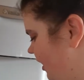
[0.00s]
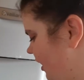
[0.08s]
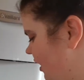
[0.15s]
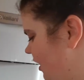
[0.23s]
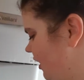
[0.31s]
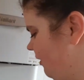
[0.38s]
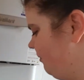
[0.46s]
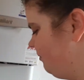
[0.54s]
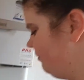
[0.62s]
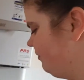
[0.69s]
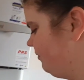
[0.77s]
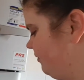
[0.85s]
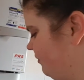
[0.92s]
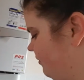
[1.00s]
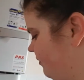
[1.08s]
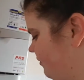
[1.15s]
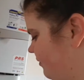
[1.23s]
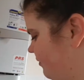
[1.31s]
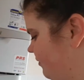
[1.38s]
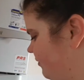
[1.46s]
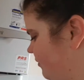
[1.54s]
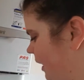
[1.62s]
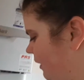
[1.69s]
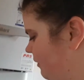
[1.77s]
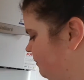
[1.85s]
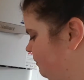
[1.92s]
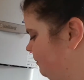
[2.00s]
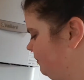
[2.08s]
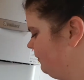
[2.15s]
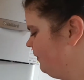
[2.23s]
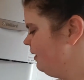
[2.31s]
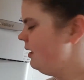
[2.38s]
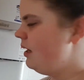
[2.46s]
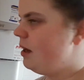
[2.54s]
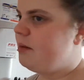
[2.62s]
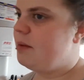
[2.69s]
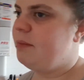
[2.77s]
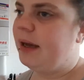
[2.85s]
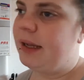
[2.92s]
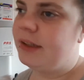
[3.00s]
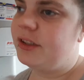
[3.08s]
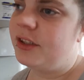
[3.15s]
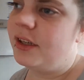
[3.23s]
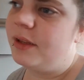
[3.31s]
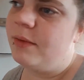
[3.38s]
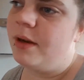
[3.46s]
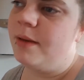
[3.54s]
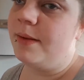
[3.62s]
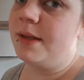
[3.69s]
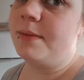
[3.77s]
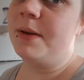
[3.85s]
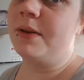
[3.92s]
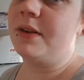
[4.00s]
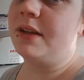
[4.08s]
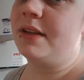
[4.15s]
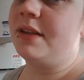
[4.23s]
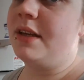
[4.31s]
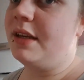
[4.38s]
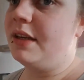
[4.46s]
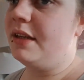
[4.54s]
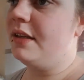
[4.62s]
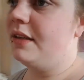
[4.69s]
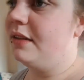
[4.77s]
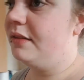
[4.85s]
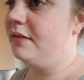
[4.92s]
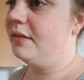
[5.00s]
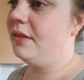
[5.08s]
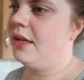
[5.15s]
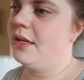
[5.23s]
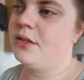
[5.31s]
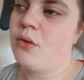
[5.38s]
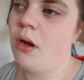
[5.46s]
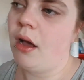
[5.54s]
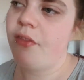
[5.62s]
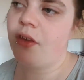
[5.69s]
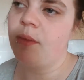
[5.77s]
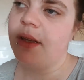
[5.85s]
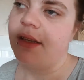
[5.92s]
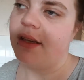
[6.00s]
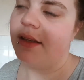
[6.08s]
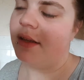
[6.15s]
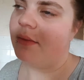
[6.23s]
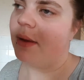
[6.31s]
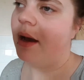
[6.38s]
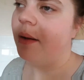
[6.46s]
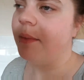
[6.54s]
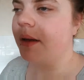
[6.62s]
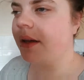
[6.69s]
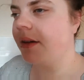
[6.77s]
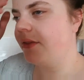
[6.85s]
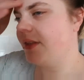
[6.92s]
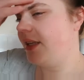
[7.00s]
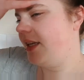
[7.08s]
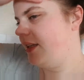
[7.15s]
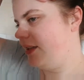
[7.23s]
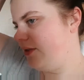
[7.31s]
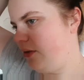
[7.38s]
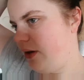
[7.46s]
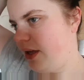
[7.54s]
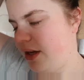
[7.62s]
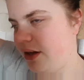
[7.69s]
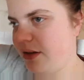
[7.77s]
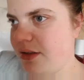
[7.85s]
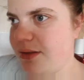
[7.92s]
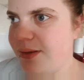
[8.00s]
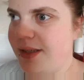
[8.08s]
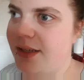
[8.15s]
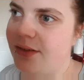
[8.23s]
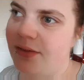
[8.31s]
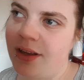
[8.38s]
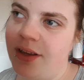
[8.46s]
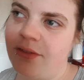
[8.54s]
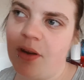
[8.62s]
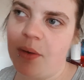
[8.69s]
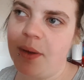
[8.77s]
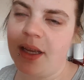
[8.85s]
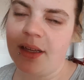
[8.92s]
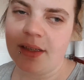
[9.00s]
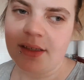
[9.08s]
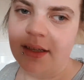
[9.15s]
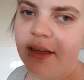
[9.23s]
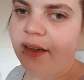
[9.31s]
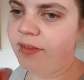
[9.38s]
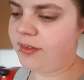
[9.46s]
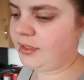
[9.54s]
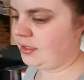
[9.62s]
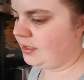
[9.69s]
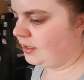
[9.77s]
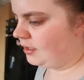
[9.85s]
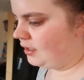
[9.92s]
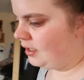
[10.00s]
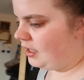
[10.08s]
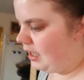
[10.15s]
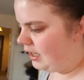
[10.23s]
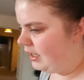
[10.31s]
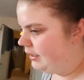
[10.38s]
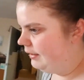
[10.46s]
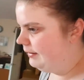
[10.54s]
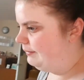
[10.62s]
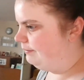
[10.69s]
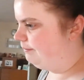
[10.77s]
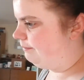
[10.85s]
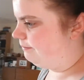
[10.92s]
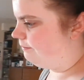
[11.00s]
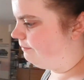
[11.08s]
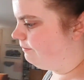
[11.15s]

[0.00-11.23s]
Um, well, I mean Bandra at the moment, to be honest, he eats quite a few biscuits as well, but obviously he's still quite young, so he's still like growing and stuff. Um,